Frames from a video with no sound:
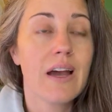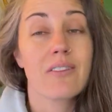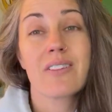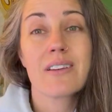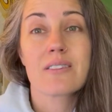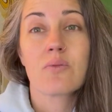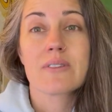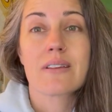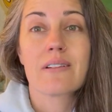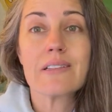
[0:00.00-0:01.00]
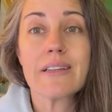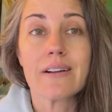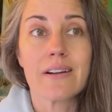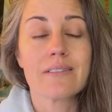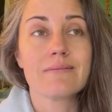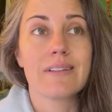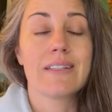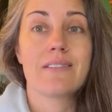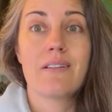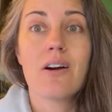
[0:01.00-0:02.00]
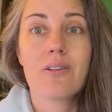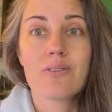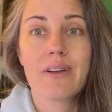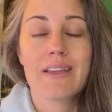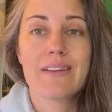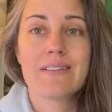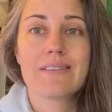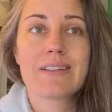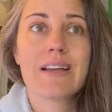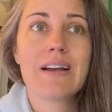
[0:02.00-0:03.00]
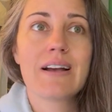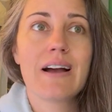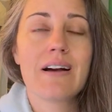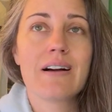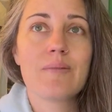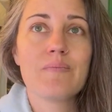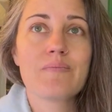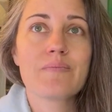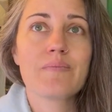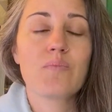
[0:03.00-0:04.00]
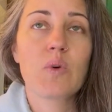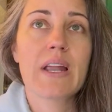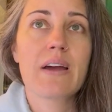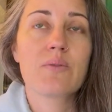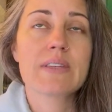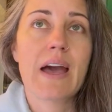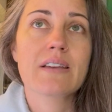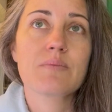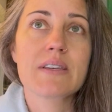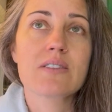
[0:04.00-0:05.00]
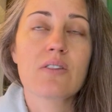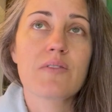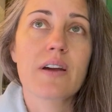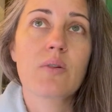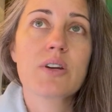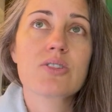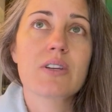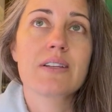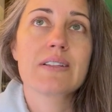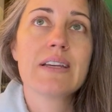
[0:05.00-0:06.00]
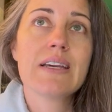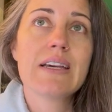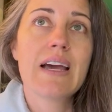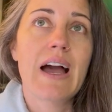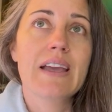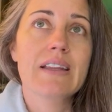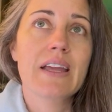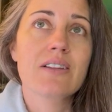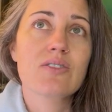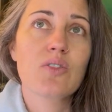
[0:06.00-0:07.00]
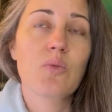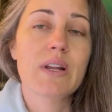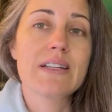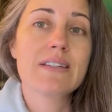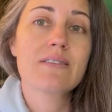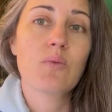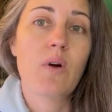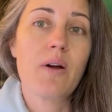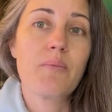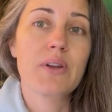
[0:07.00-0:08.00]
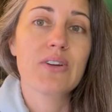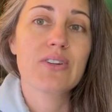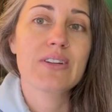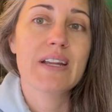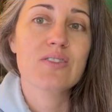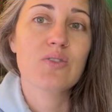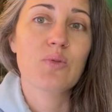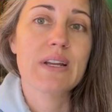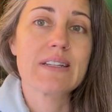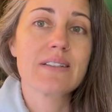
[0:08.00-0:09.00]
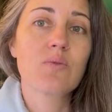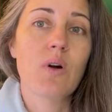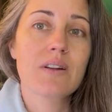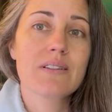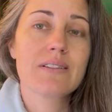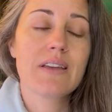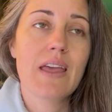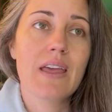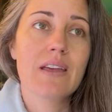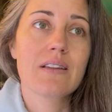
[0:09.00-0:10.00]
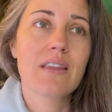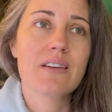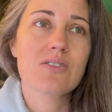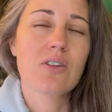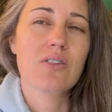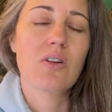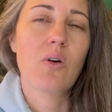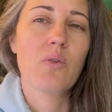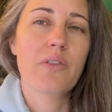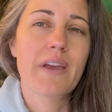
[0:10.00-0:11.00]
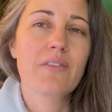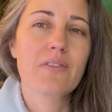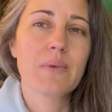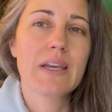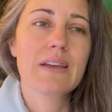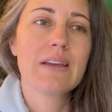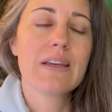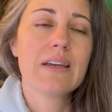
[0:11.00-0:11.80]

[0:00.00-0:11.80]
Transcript: I realized I wasn't clear. I didn't know. And um, when I ask myself that question, I could answer what I didn't want, but I couldn't answer what I did want and that started a whole thing for me.